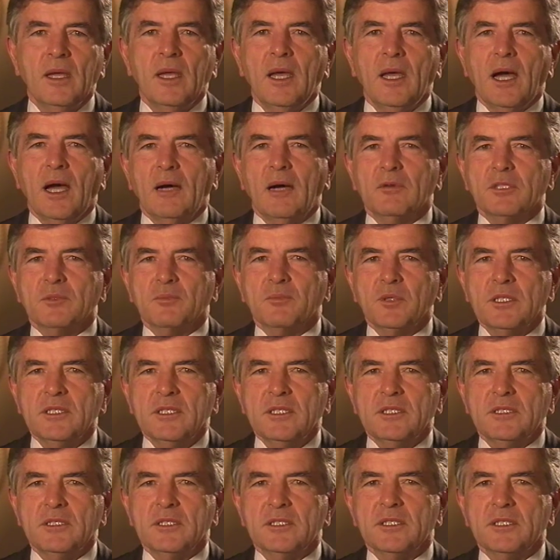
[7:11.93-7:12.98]
I was
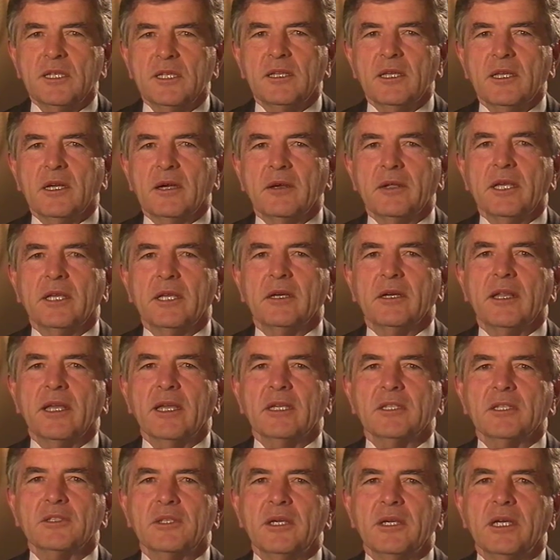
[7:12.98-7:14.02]
pleased to see that our
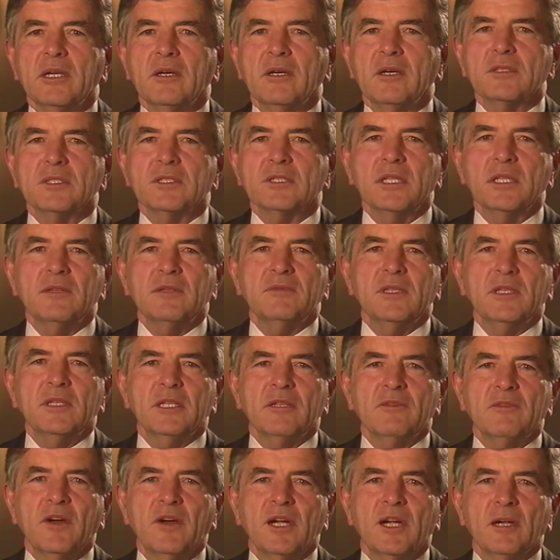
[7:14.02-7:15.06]
International Health, Safety, and
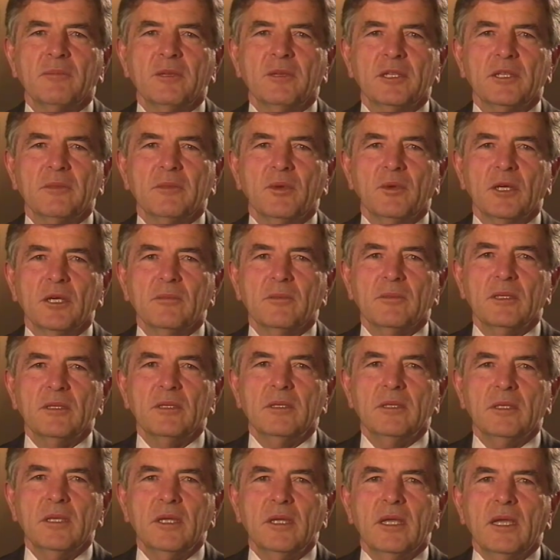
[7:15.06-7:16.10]
Environment Department